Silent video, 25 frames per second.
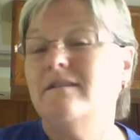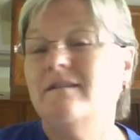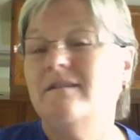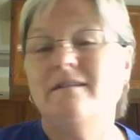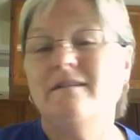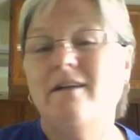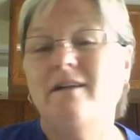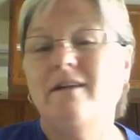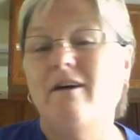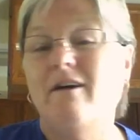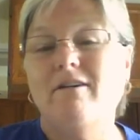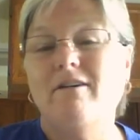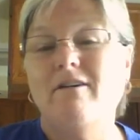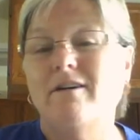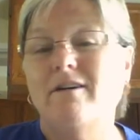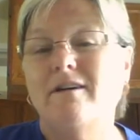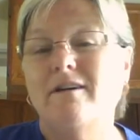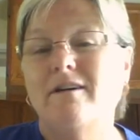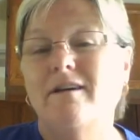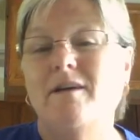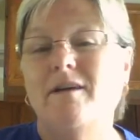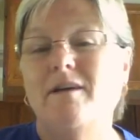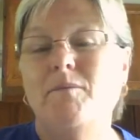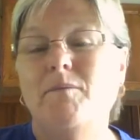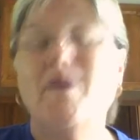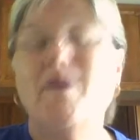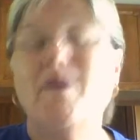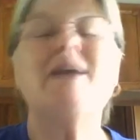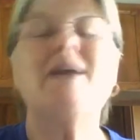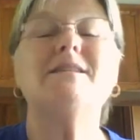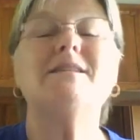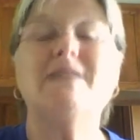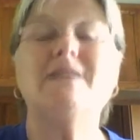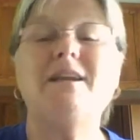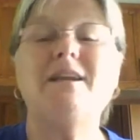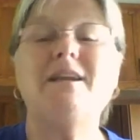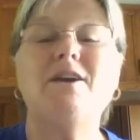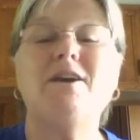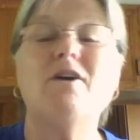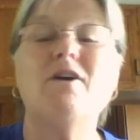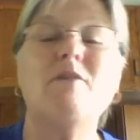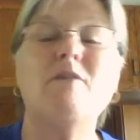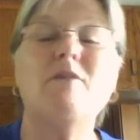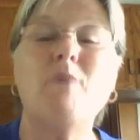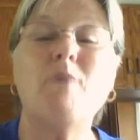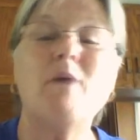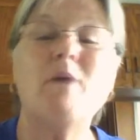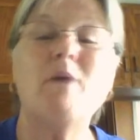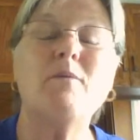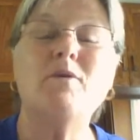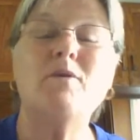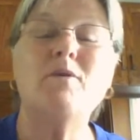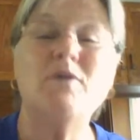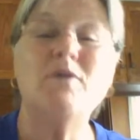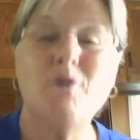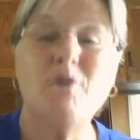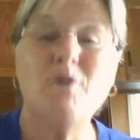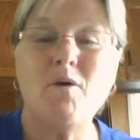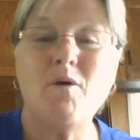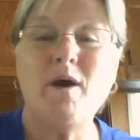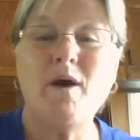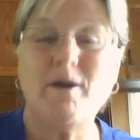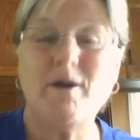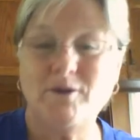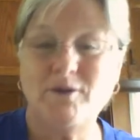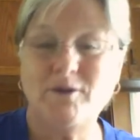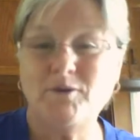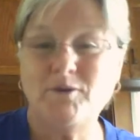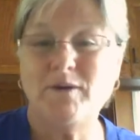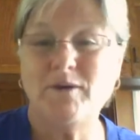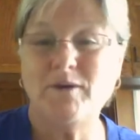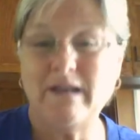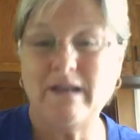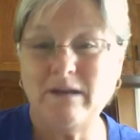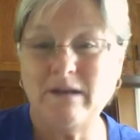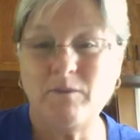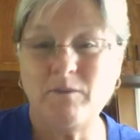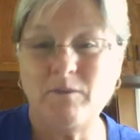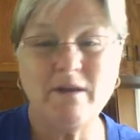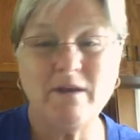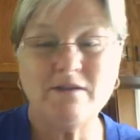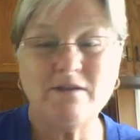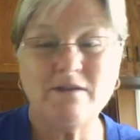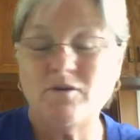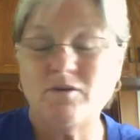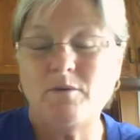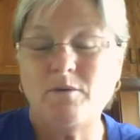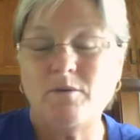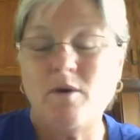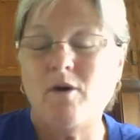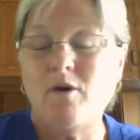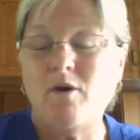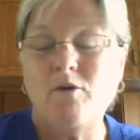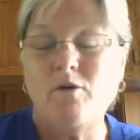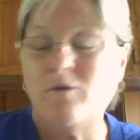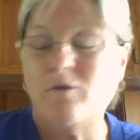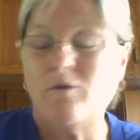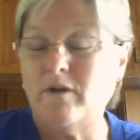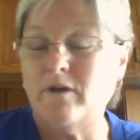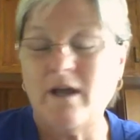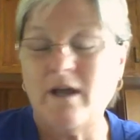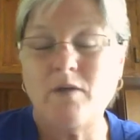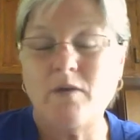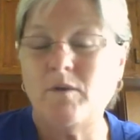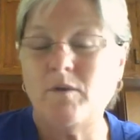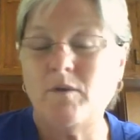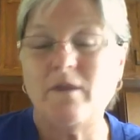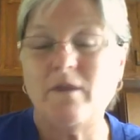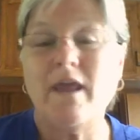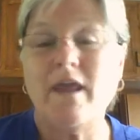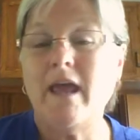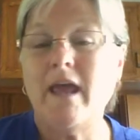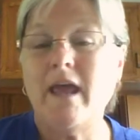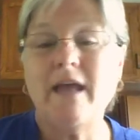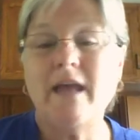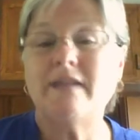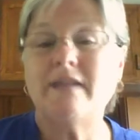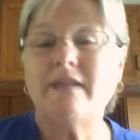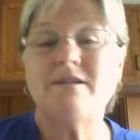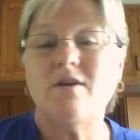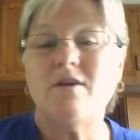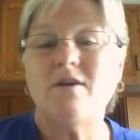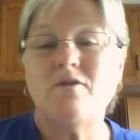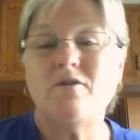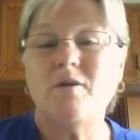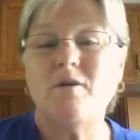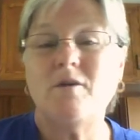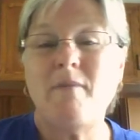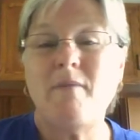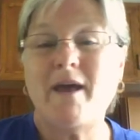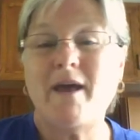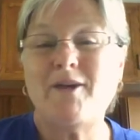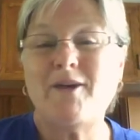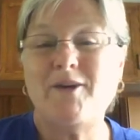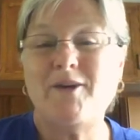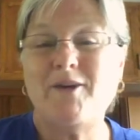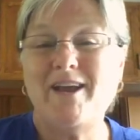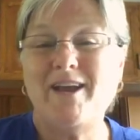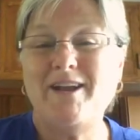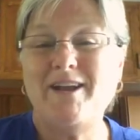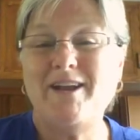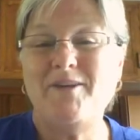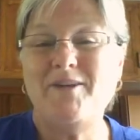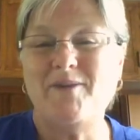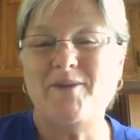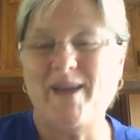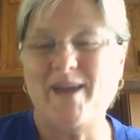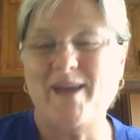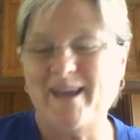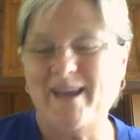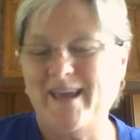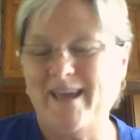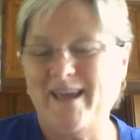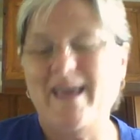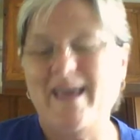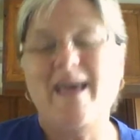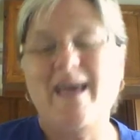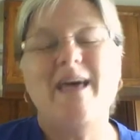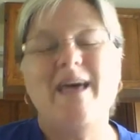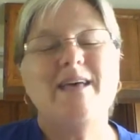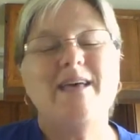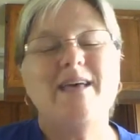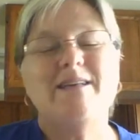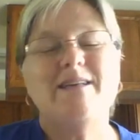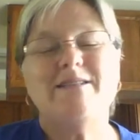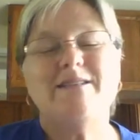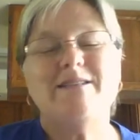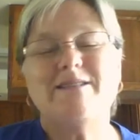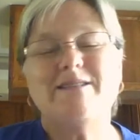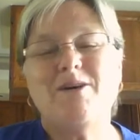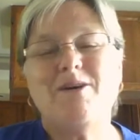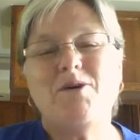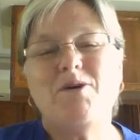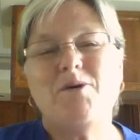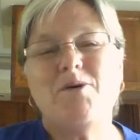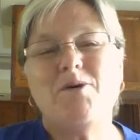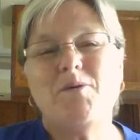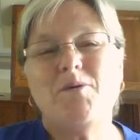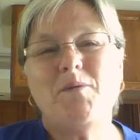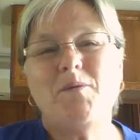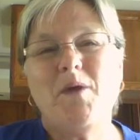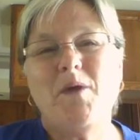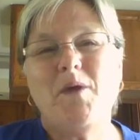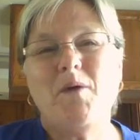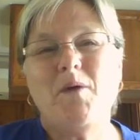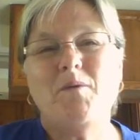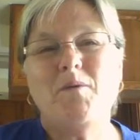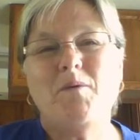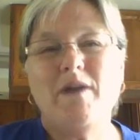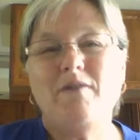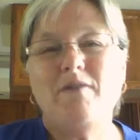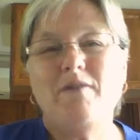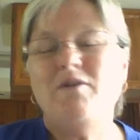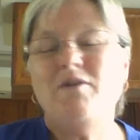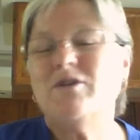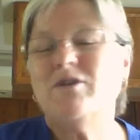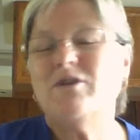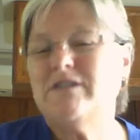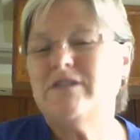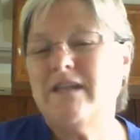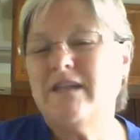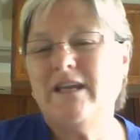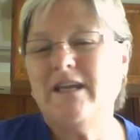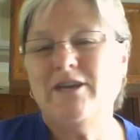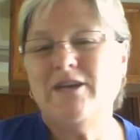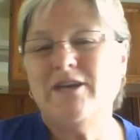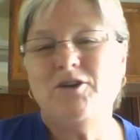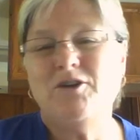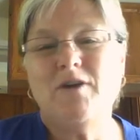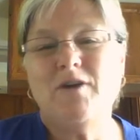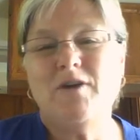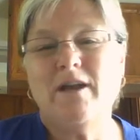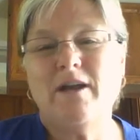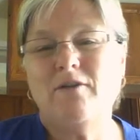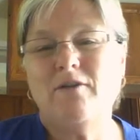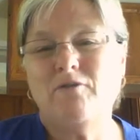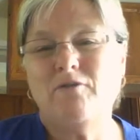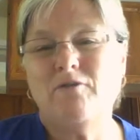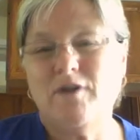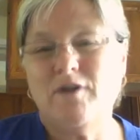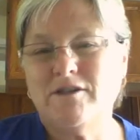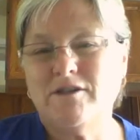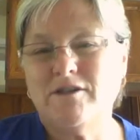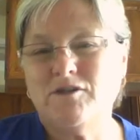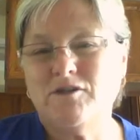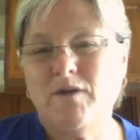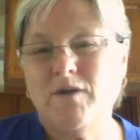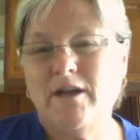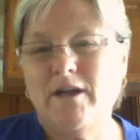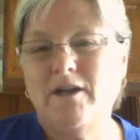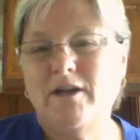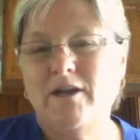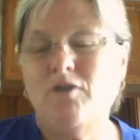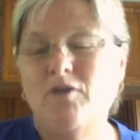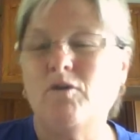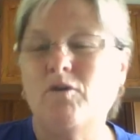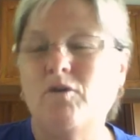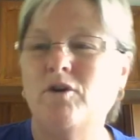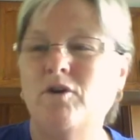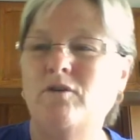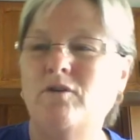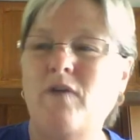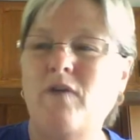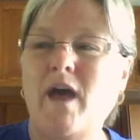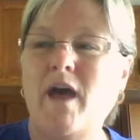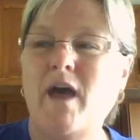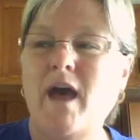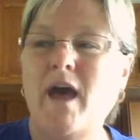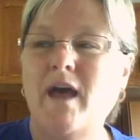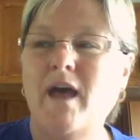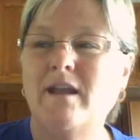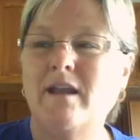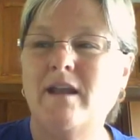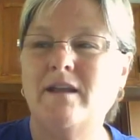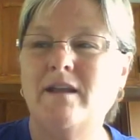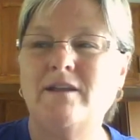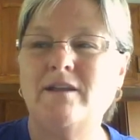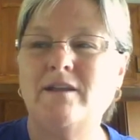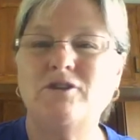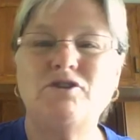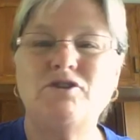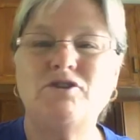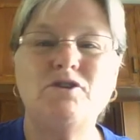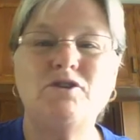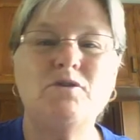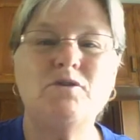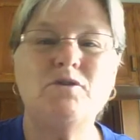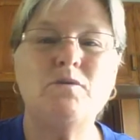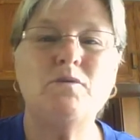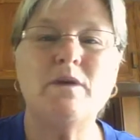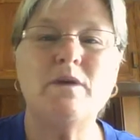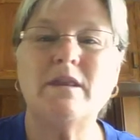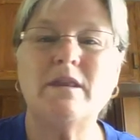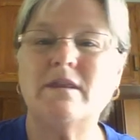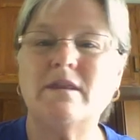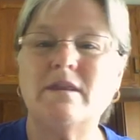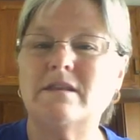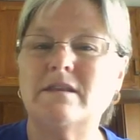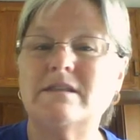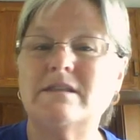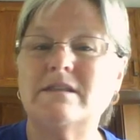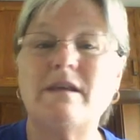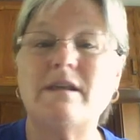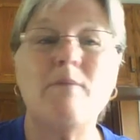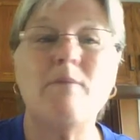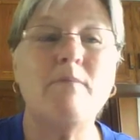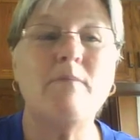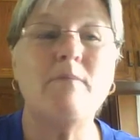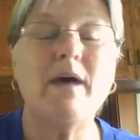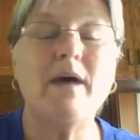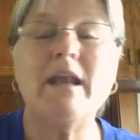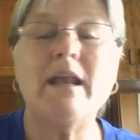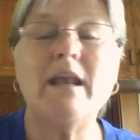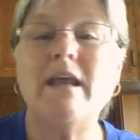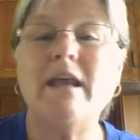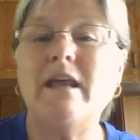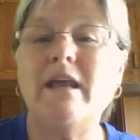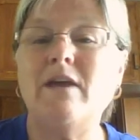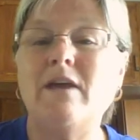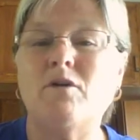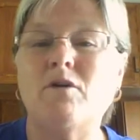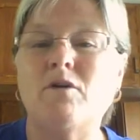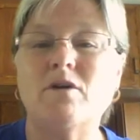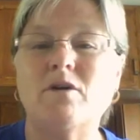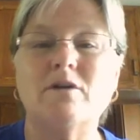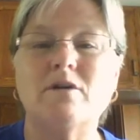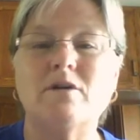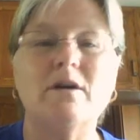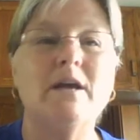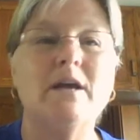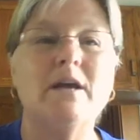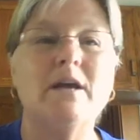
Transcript: No. Because in a year, I'm probably going to know how to do it anyway. It's going to be all over and done with, and it's not going to matter anyway. So whenever you're sitting and you're getting frustrated or you've had an issue with somebody or,